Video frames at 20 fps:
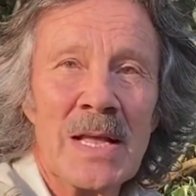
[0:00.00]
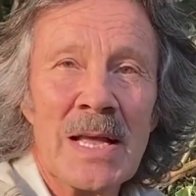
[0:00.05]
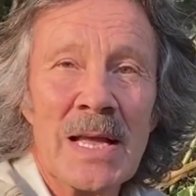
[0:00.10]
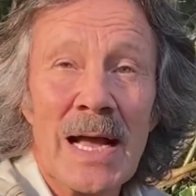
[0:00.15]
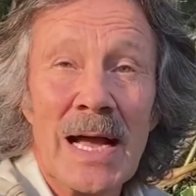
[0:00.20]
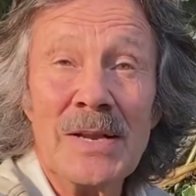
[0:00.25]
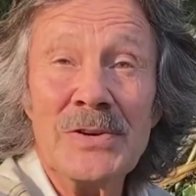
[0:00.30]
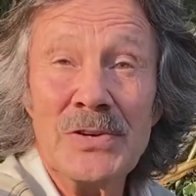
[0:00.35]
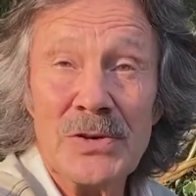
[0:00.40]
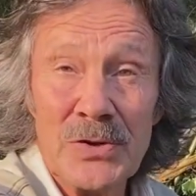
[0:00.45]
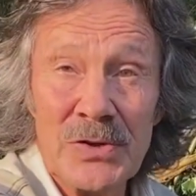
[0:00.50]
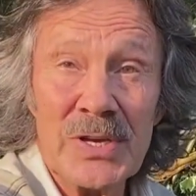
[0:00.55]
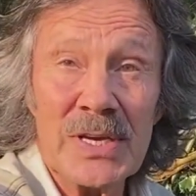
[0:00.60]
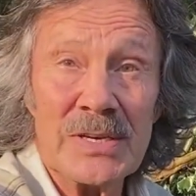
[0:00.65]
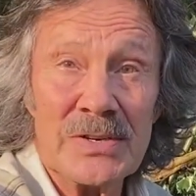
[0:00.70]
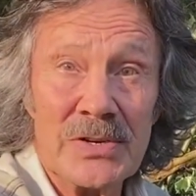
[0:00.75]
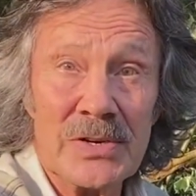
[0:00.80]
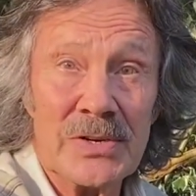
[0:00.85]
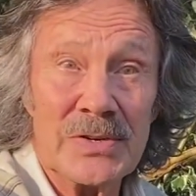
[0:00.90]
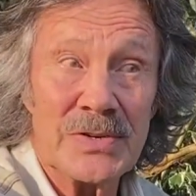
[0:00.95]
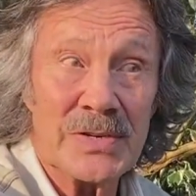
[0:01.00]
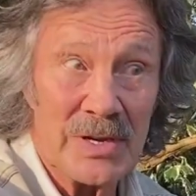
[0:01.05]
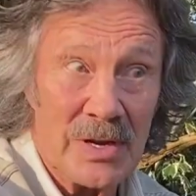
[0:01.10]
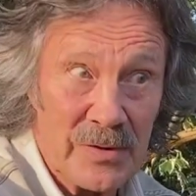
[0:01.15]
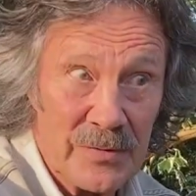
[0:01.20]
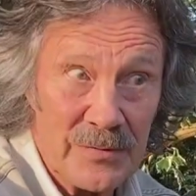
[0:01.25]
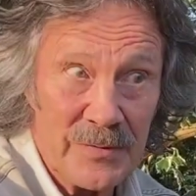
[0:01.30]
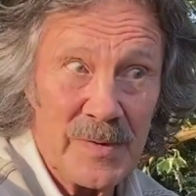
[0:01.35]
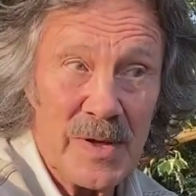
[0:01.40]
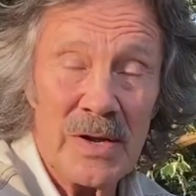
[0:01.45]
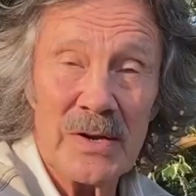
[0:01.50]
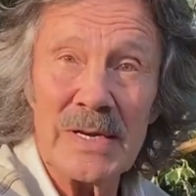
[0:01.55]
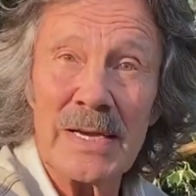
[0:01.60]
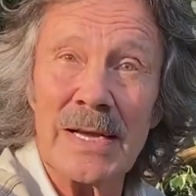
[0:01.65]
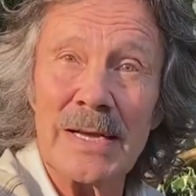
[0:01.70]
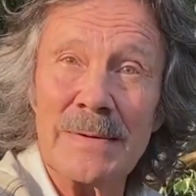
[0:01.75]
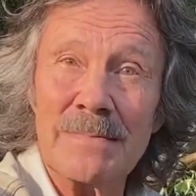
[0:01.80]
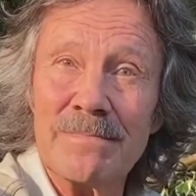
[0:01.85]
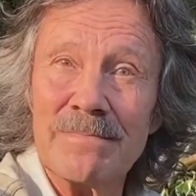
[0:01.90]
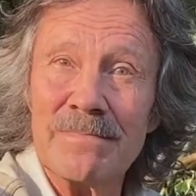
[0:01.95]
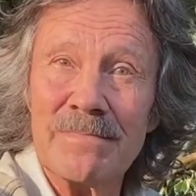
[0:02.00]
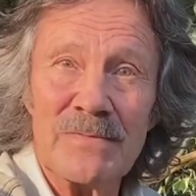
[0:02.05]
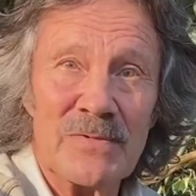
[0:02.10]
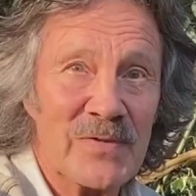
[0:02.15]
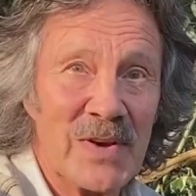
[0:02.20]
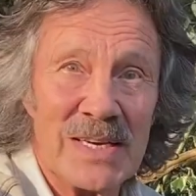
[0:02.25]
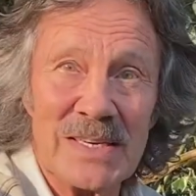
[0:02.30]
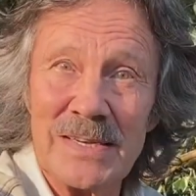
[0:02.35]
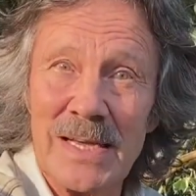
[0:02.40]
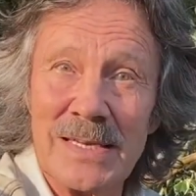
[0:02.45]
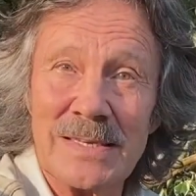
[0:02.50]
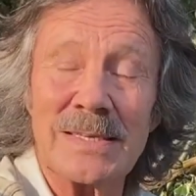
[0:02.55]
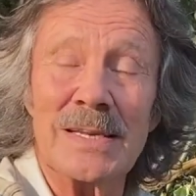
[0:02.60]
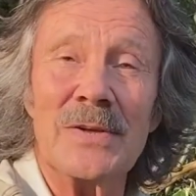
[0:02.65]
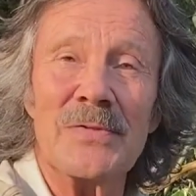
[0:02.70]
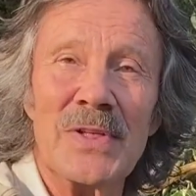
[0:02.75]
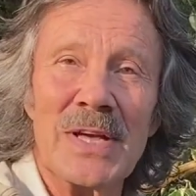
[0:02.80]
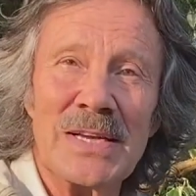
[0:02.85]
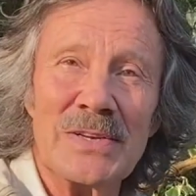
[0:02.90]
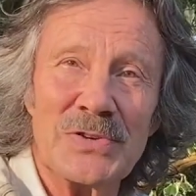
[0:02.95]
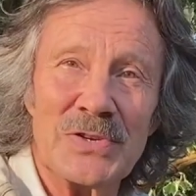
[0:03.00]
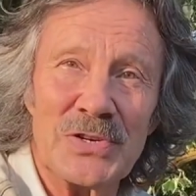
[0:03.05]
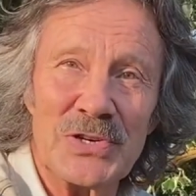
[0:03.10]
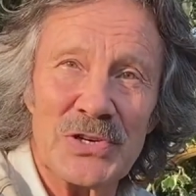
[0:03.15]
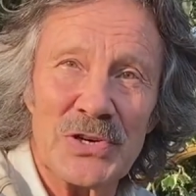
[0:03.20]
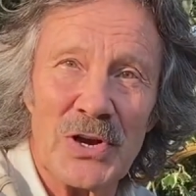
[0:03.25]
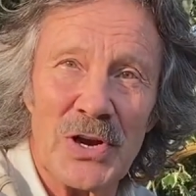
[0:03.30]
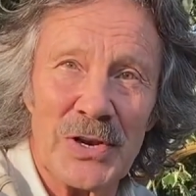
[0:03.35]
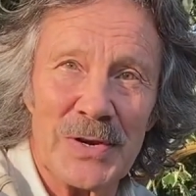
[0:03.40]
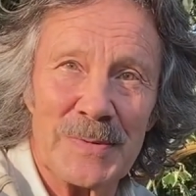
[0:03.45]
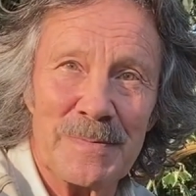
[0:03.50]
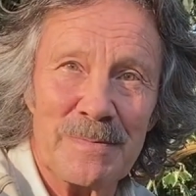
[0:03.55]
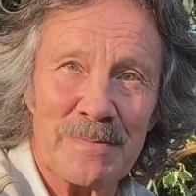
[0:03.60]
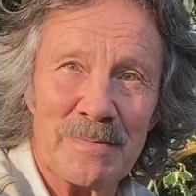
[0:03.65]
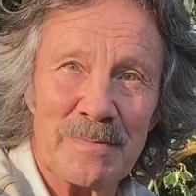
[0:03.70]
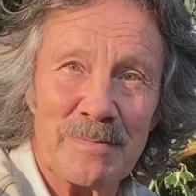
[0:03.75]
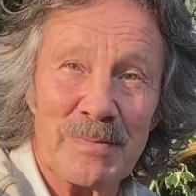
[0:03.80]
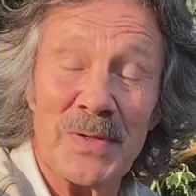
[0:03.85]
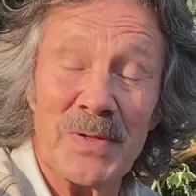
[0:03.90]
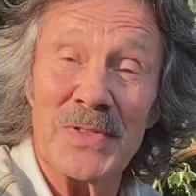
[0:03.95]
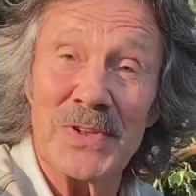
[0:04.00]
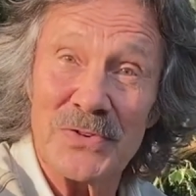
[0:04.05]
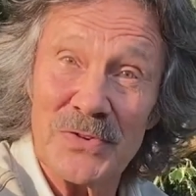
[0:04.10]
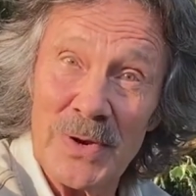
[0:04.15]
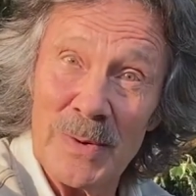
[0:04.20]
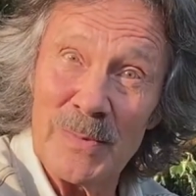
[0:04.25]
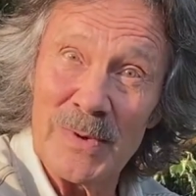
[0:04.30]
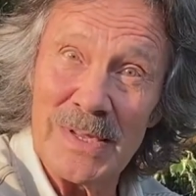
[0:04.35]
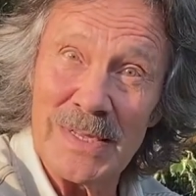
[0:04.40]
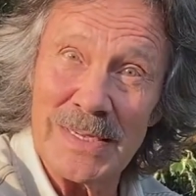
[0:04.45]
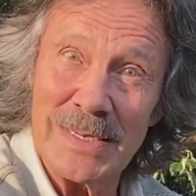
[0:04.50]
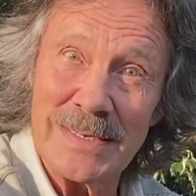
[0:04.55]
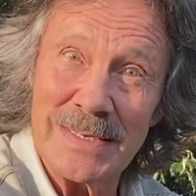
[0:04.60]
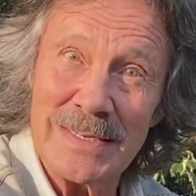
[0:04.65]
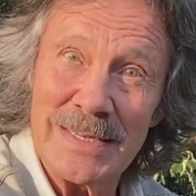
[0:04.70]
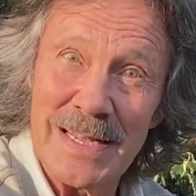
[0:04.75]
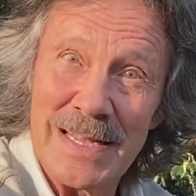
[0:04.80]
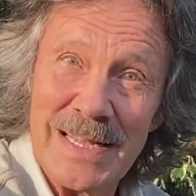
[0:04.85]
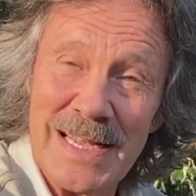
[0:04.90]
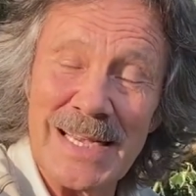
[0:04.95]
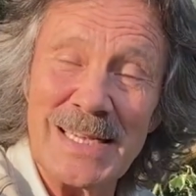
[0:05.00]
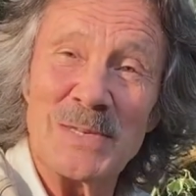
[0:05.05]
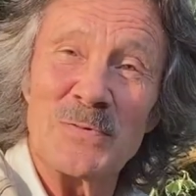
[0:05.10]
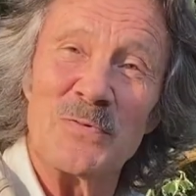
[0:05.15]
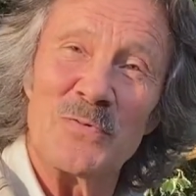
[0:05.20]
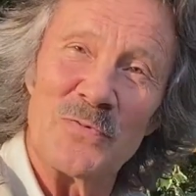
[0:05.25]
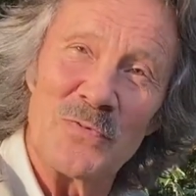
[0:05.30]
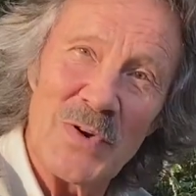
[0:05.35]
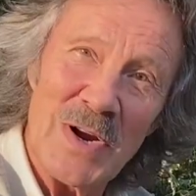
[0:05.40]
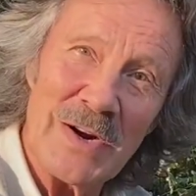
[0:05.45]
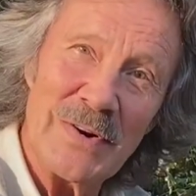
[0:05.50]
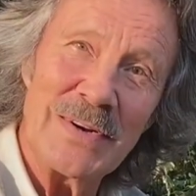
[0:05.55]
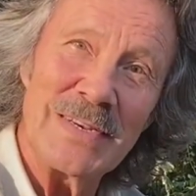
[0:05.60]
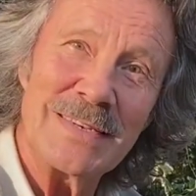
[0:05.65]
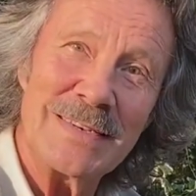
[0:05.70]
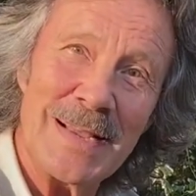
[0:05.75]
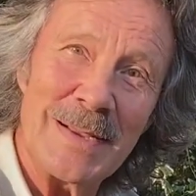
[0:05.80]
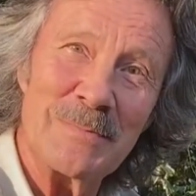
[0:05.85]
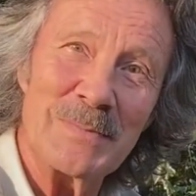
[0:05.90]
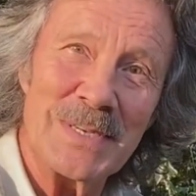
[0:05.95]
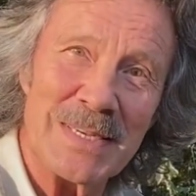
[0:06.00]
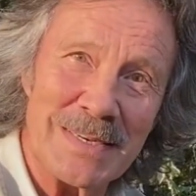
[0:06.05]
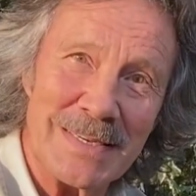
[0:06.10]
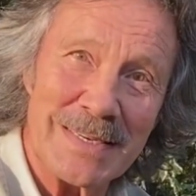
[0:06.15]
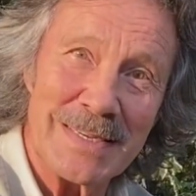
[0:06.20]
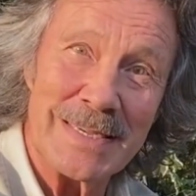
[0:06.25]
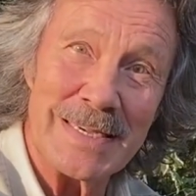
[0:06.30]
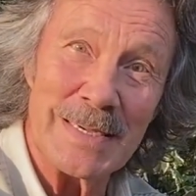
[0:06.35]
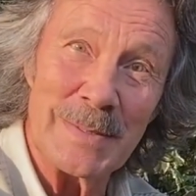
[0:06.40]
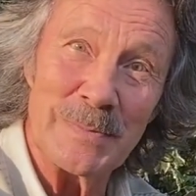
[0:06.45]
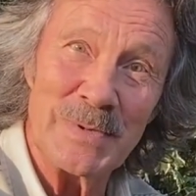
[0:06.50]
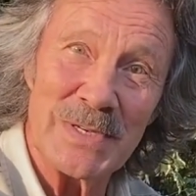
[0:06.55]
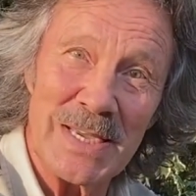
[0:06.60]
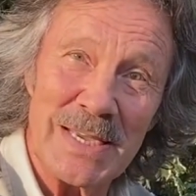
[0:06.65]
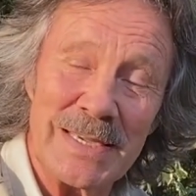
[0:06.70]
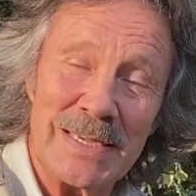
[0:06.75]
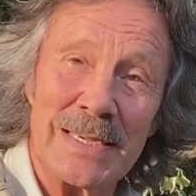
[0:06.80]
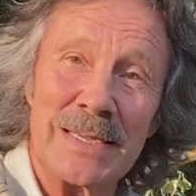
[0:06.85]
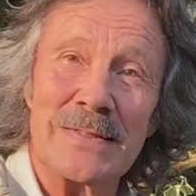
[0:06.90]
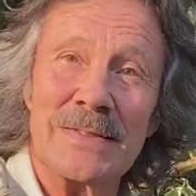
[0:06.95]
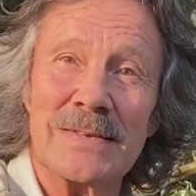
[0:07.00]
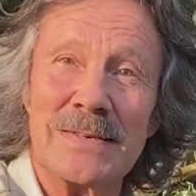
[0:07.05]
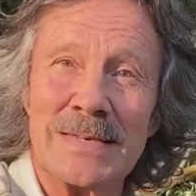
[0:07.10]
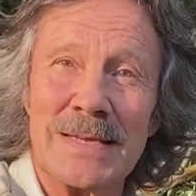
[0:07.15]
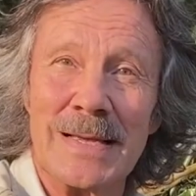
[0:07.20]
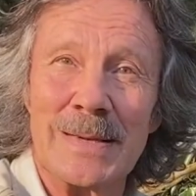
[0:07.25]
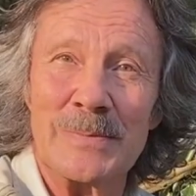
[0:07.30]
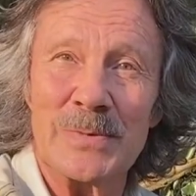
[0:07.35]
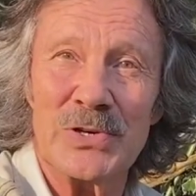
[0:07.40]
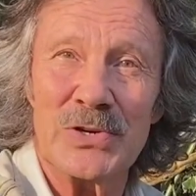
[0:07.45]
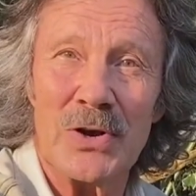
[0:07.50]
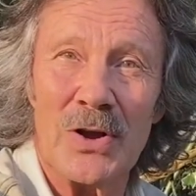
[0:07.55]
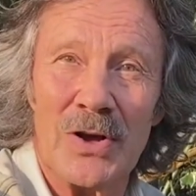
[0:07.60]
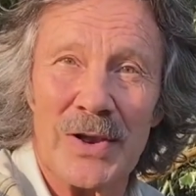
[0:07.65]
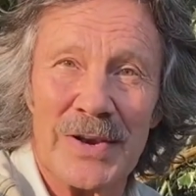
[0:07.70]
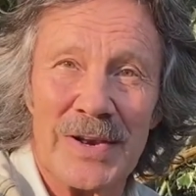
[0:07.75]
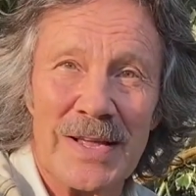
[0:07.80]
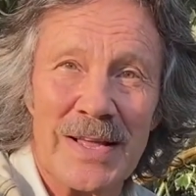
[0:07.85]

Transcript: And you think to yourself, okay, fantastic, there's the shot. But the trouble is, it's very tempting to keep taking the same shot.